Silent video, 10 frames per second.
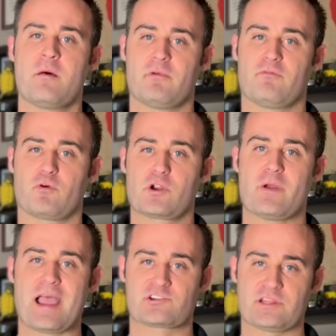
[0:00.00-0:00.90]
before you
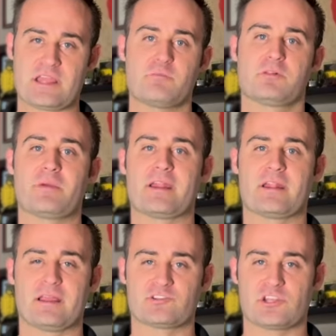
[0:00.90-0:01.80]
actually implement
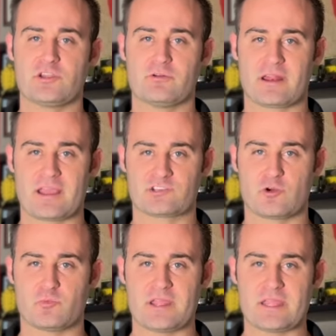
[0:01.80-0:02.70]
it as a unit SOP.